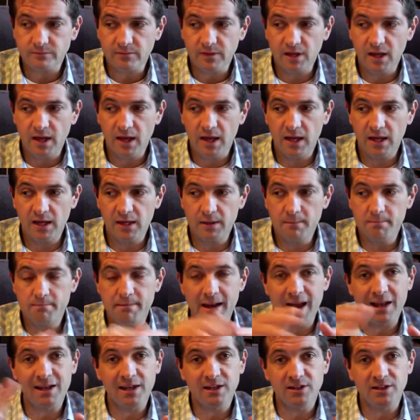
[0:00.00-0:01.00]
a
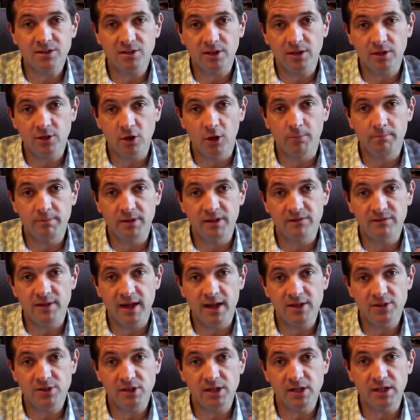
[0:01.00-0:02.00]
balancing copy of
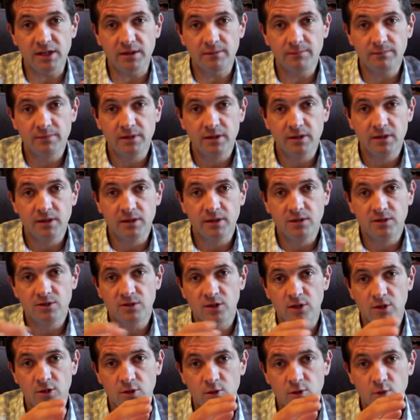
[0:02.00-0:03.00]
that gene.
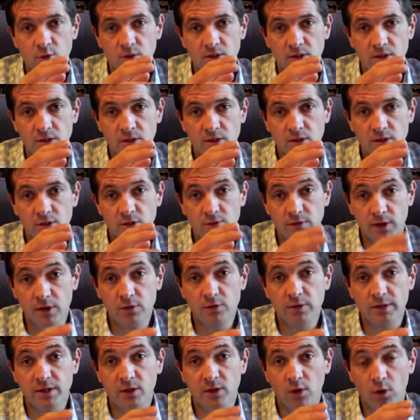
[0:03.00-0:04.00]
So you've
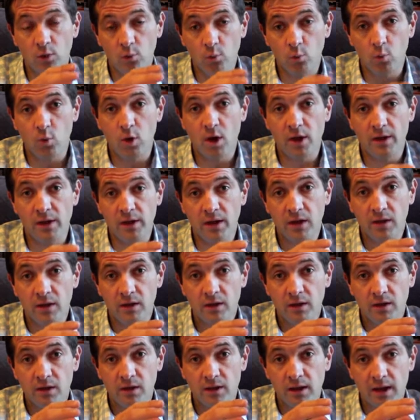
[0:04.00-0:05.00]
only got one
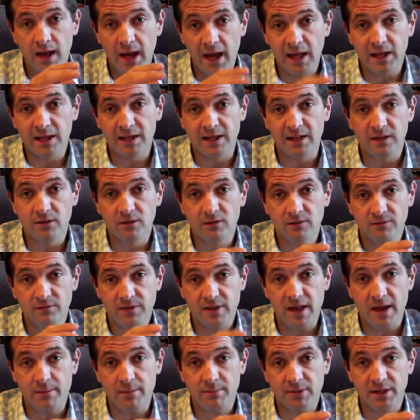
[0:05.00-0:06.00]
allele for
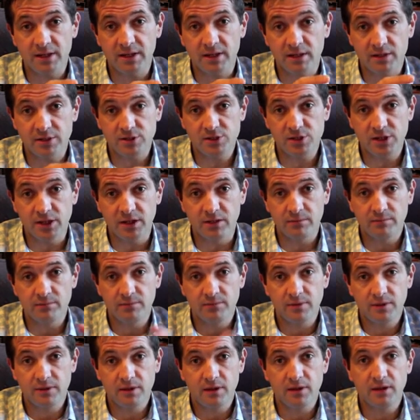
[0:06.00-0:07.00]
that particular gene.
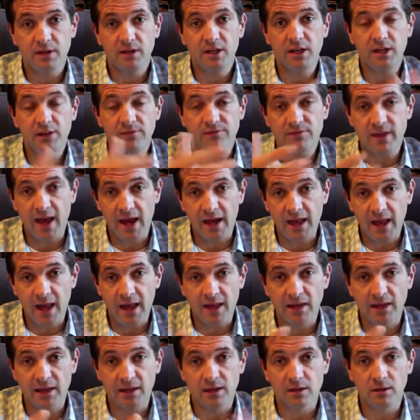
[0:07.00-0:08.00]
If that
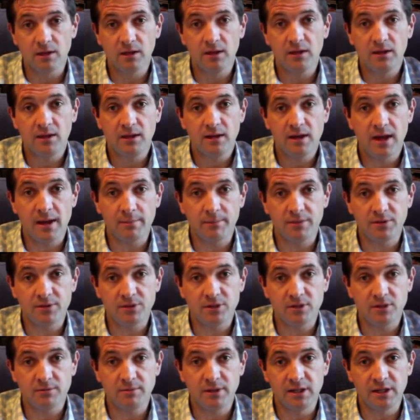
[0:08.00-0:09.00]
allele happens
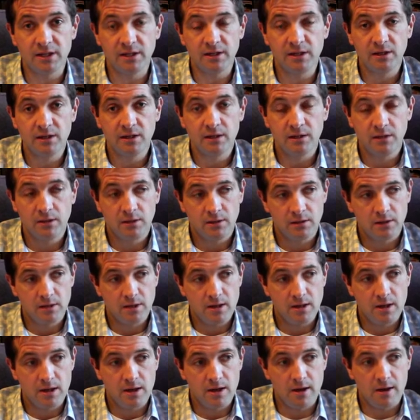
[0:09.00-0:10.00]
to be
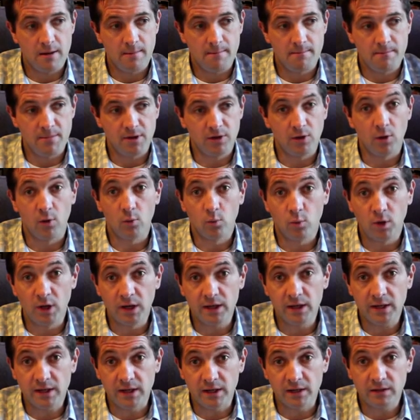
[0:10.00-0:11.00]
not
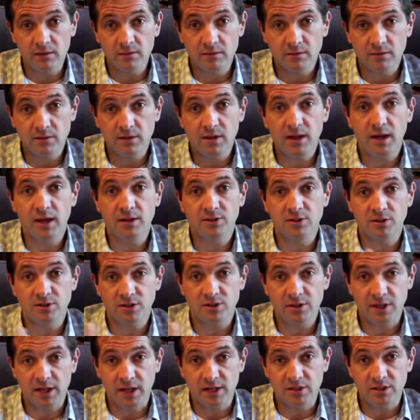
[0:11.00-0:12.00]
working, as is
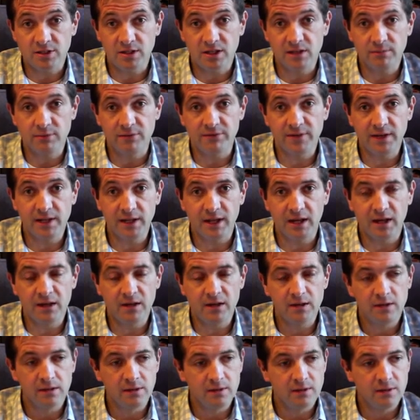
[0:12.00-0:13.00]
the case in haemophilia,
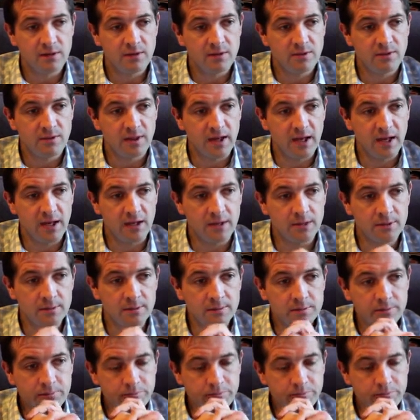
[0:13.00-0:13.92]
then